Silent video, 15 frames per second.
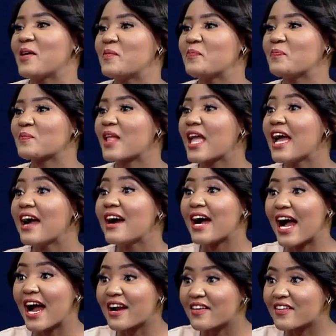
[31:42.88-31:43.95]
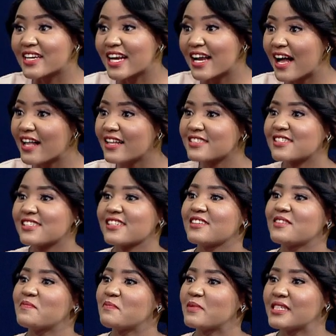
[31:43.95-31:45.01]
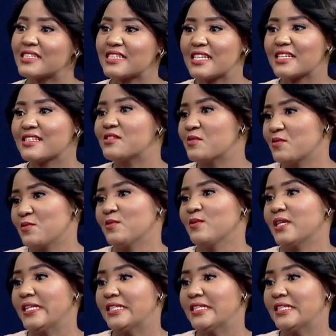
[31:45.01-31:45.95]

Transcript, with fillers: um, agriculture business you know